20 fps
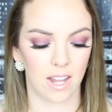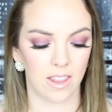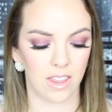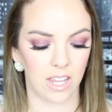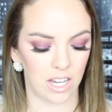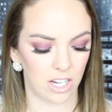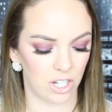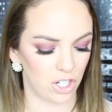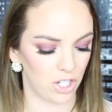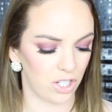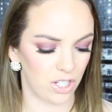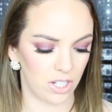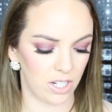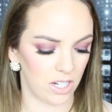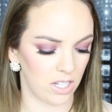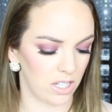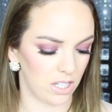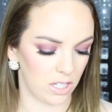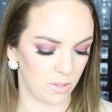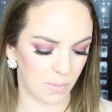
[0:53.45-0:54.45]
they just
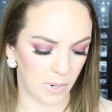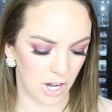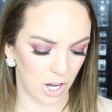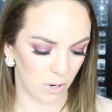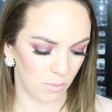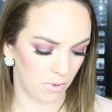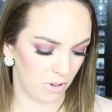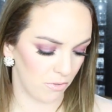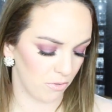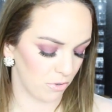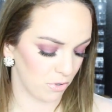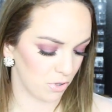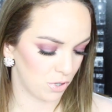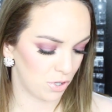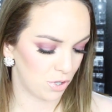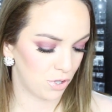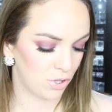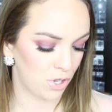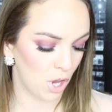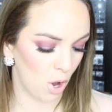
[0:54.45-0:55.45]
inspire me for
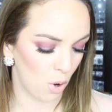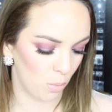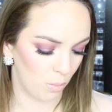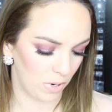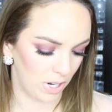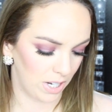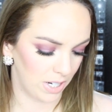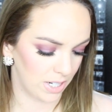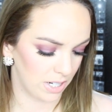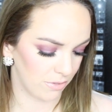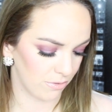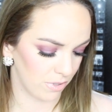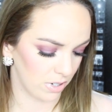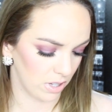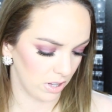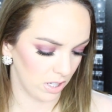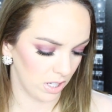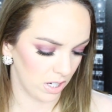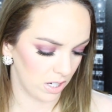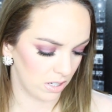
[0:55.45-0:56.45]
so many
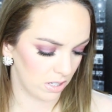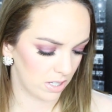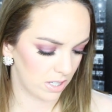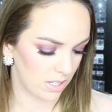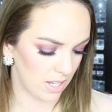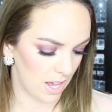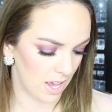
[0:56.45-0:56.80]
different looks.